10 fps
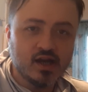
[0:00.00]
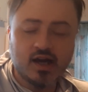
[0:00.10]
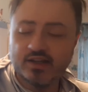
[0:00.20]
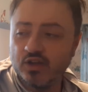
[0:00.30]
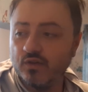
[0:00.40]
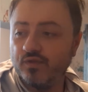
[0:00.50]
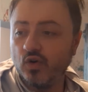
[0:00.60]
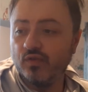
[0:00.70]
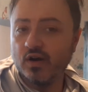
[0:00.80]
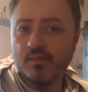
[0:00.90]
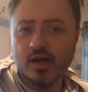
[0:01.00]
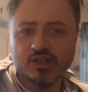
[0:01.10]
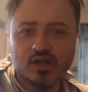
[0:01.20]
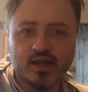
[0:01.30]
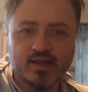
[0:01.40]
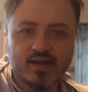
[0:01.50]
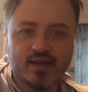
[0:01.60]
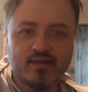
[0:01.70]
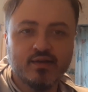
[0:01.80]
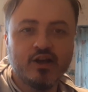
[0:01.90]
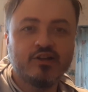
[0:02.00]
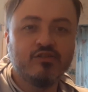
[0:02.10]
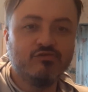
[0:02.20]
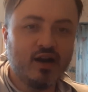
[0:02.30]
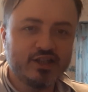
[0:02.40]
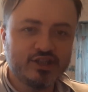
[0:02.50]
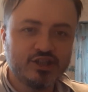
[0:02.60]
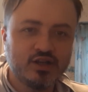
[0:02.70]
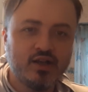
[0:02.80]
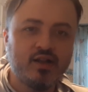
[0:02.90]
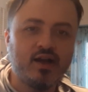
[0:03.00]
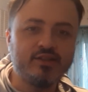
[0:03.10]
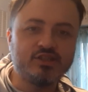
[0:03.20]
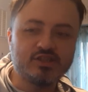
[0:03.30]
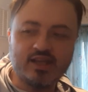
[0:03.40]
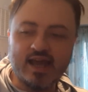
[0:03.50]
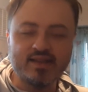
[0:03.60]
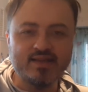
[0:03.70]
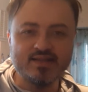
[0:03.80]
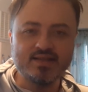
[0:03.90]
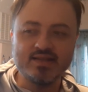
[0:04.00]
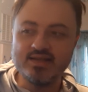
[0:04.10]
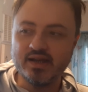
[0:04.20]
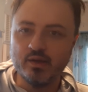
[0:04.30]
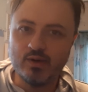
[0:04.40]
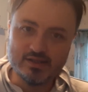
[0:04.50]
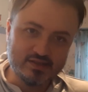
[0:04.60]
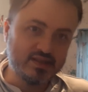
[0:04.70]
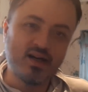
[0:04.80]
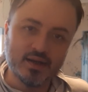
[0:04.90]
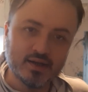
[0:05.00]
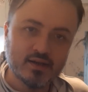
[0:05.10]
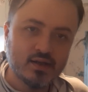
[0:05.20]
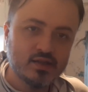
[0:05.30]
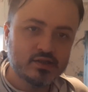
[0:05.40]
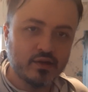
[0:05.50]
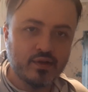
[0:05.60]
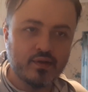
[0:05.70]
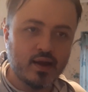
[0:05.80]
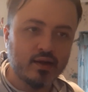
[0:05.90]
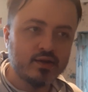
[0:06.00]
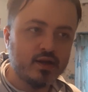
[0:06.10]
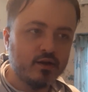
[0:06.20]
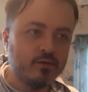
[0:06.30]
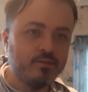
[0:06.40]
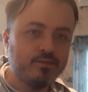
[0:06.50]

I do feel very much like the need to rush and just get these other ones done so that they're, you know,